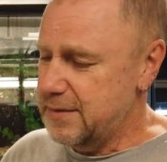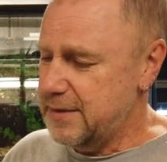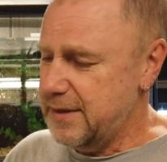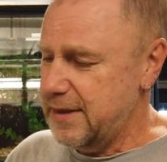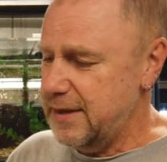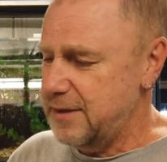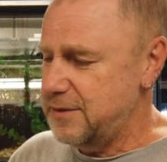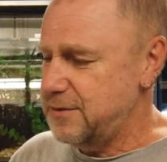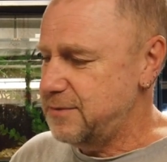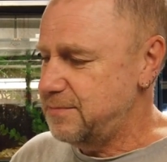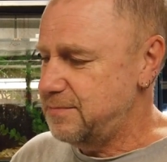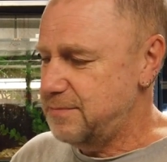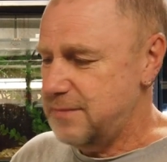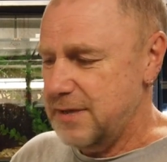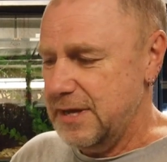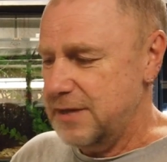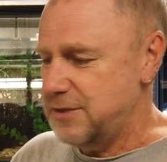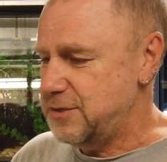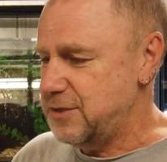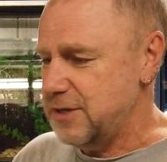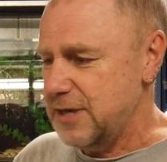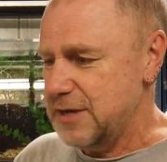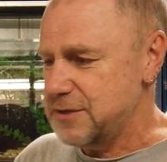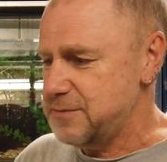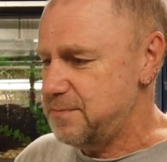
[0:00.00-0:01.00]

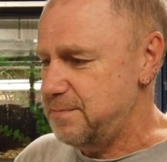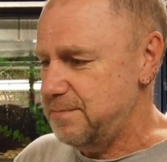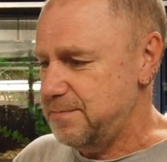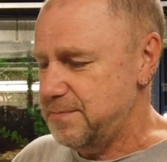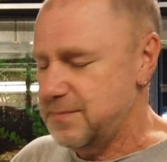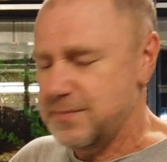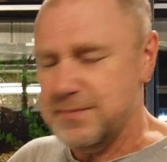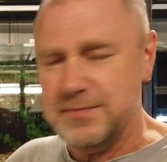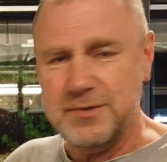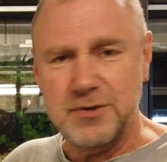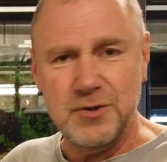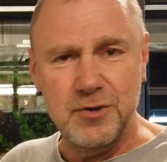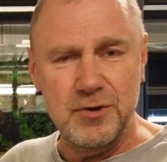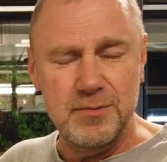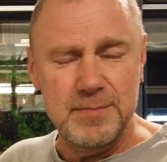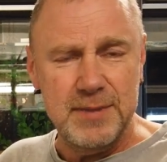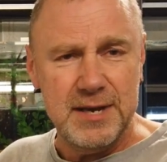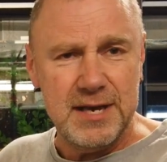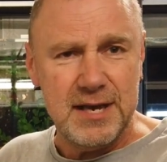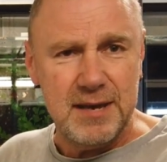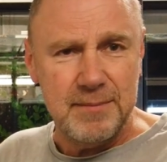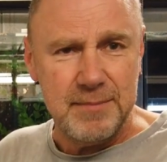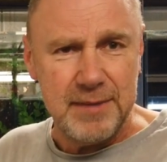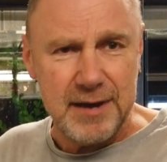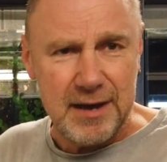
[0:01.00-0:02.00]
They're just too
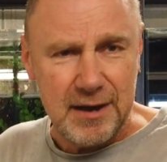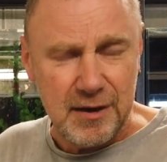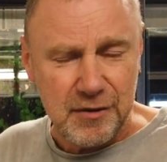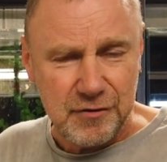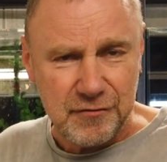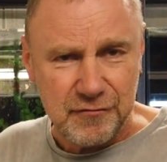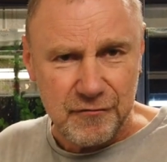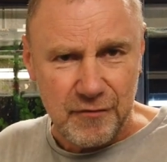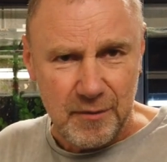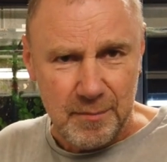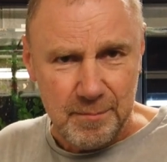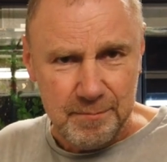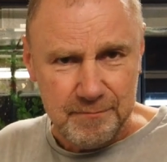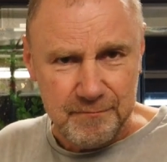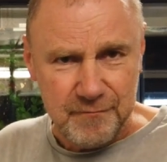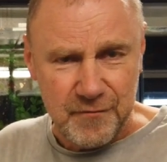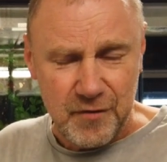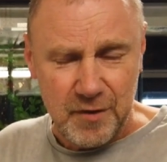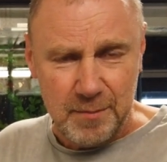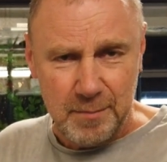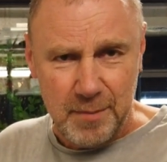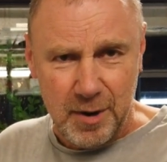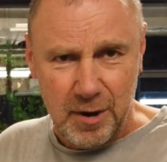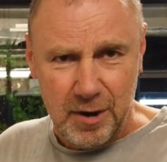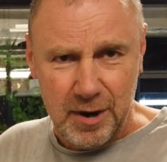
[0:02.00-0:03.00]
Mickey Mouse
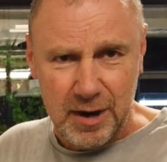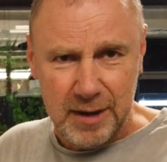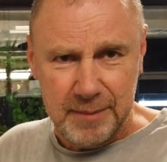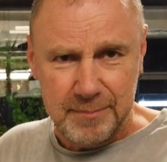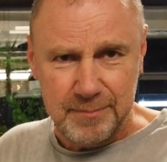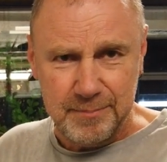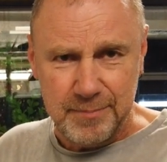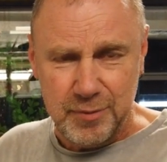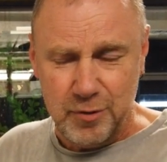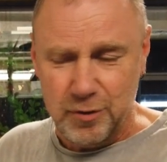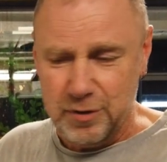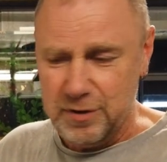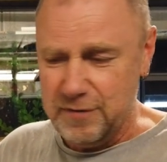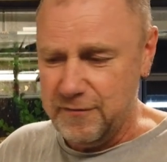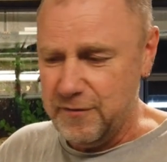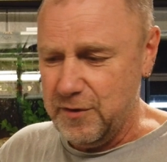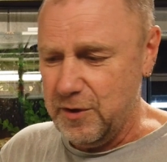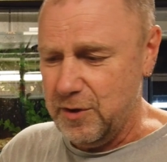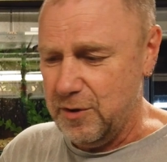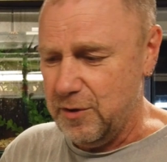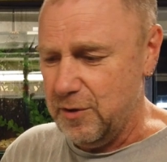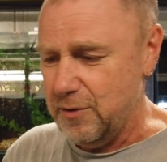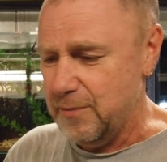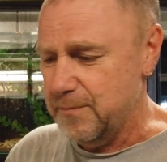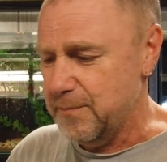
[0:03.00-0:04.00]
from my point of
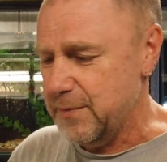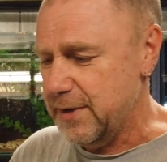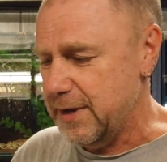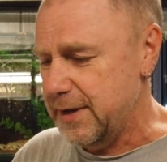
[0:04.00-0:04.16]
view.